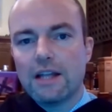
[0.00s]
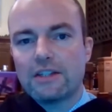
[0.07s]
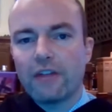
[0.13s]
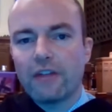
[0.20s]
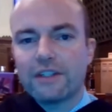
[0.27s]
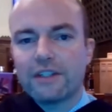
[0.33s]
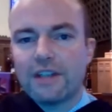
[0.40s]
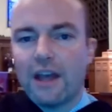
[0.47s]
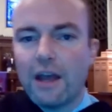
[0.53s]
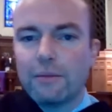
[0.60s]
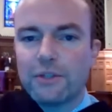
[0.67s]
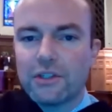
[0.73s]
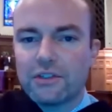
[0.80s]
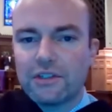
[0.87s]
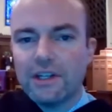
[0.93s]
It's not the
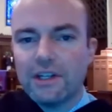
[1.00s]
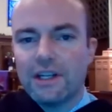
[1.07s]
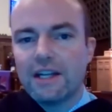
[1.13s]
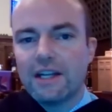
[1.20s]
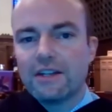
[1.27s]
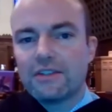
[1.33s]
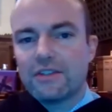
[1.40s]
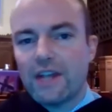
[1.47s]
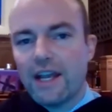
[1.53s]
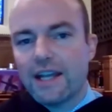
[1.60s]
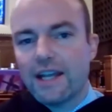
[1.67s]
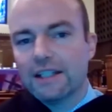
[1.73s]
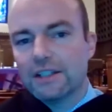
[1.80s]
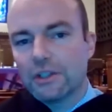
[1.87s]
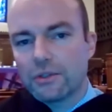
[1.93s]
time just to
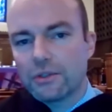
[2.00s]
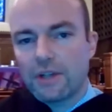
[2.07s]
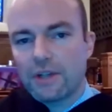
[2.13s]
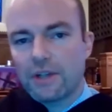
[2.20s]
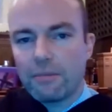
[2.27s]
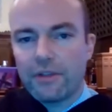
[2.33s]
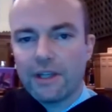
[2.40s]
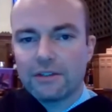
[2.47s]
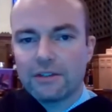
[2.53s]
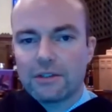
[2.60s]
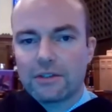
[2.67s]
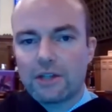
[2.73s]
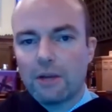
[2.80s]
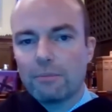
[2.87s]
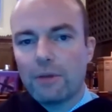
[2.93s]
say a little something to
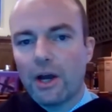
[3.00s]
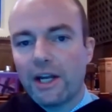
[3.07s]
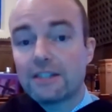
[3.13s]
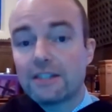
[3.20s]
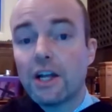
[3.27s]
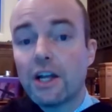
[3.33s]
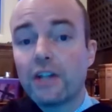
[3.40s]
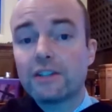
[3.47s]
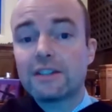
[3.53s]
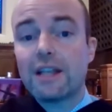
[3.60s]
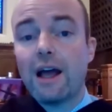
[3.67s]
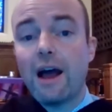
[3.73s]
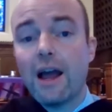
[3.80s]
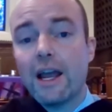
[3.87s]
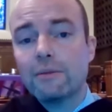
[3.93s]
somebody. It's not
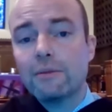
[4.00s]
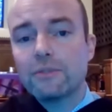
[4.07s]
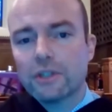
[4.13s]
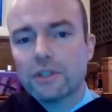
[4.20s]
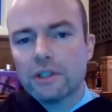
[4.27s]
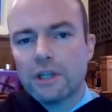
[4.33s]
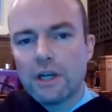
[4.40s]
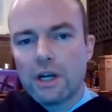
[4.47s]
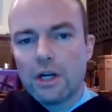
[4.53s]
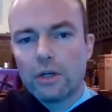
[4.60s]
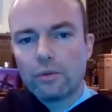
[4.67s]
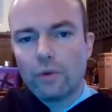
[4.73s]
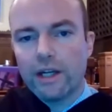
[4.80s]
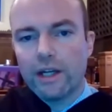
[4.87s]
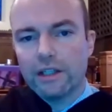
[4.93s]
time to
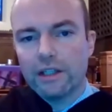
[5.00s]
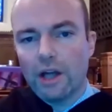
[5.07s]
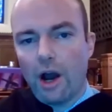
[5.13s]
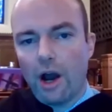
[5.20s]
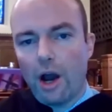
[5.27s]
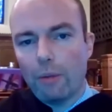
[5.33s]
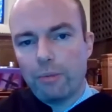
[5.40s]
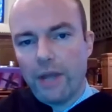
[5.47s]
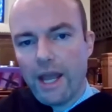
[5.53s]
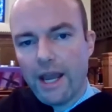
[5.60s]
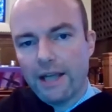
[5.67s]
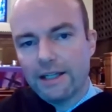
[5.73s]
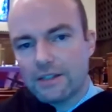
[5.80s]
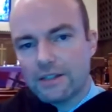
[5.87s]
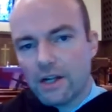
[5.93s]
write an
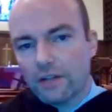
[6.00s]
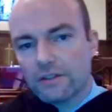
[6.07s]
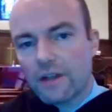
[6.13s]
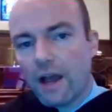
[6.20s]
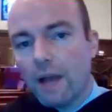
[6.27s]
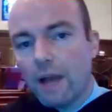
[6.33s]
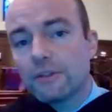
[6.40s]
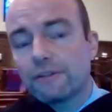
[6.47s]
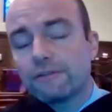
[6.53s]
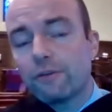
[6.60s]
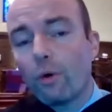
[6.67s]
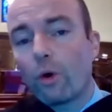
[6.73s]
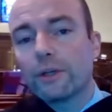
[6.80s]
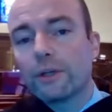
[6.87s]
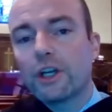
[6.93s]
op-ed. It's not time to
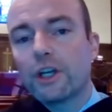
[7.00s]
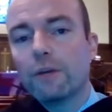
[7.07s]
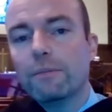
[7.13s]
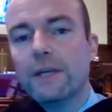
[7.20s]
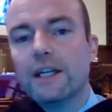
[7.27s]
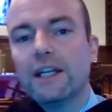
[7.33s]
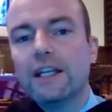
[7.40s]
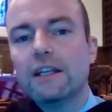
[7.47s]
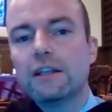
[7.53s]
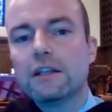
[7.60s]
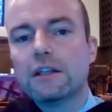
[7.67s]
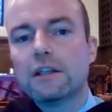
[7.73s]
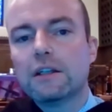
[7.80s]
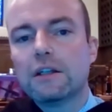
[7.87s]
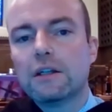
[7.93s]
form a committee
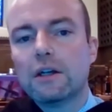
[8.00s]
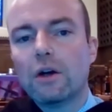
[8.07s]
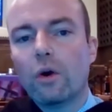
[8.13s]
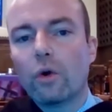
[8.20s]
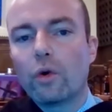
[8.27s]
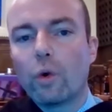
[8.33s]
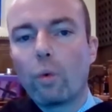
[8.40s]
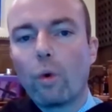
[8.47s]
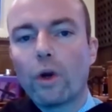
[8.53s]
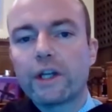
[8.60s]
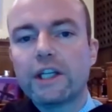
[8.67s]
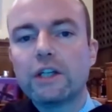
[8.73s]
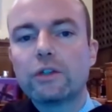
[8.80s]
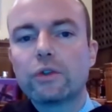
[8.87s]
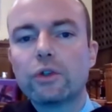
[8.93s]
or a
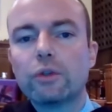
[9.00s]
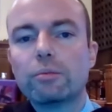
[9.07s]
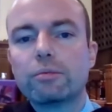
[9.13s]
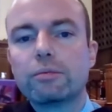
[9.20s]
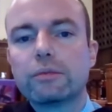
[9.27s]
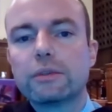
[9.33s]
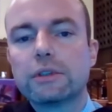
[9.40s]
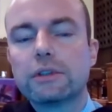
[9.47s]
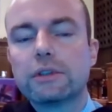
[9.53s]
working group.